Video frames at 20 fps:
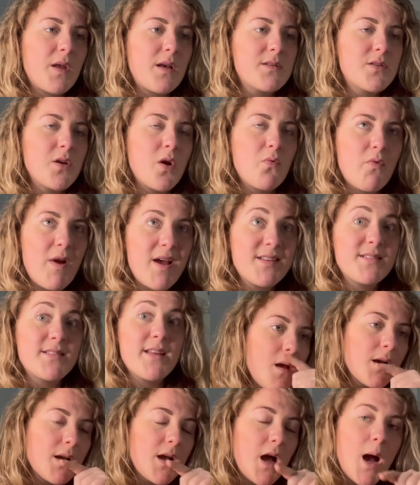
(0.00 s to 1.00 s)
So rest
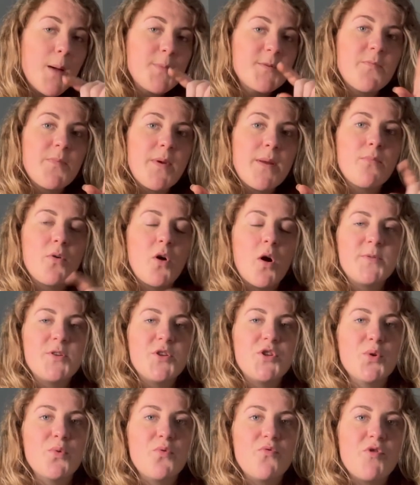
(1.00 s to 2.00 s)
day carbs have been put up
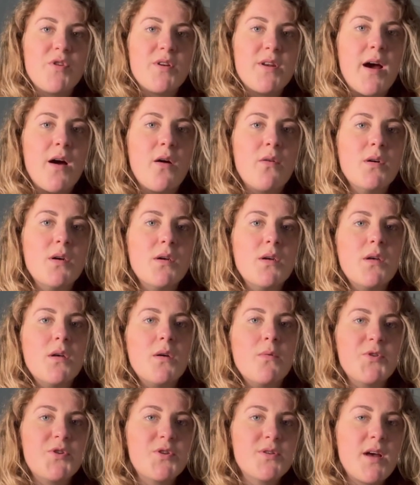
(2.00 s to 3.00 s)
to 200 now,
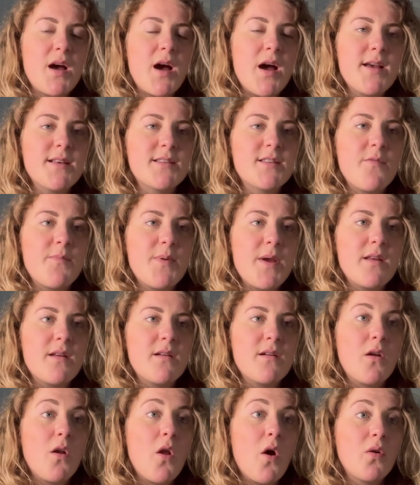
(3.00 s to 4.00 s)
which is the highest they've been
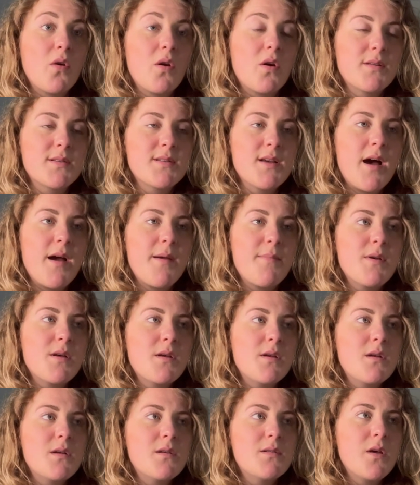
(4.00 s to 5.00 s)
in a long, long time.
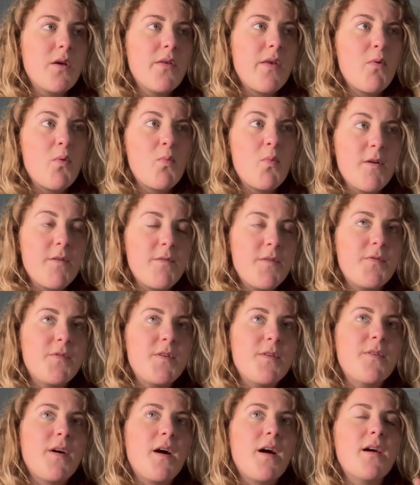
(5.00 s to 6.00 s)
So they were
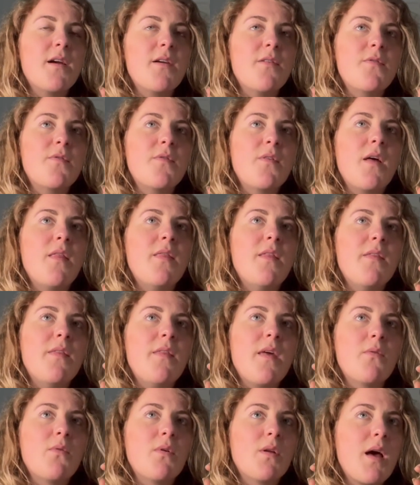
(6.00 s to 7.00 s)
155 and then
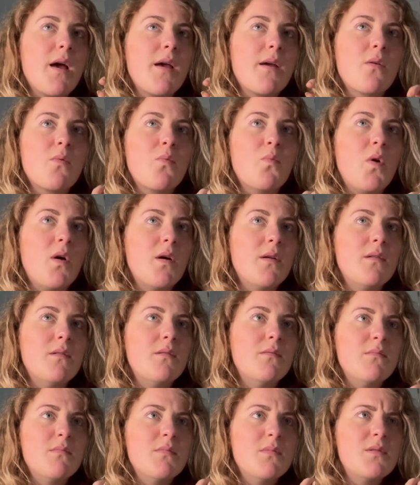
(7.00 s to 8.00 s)
they were like
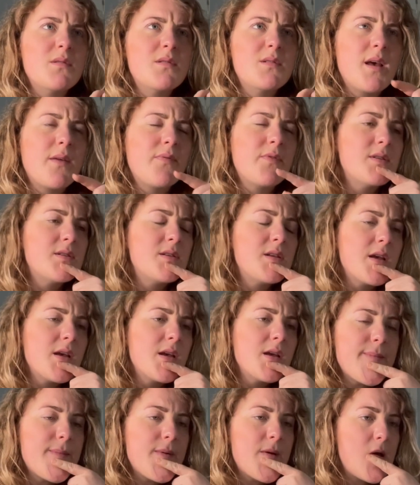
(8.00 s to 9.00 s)

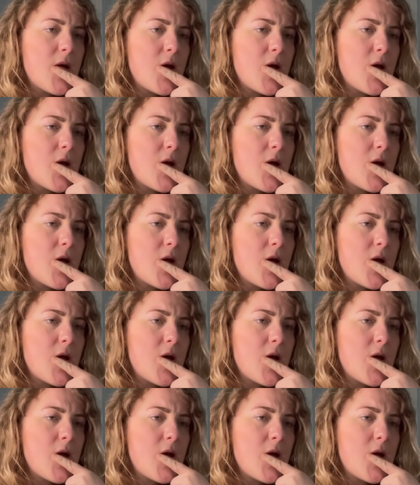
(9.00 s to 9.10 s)
170.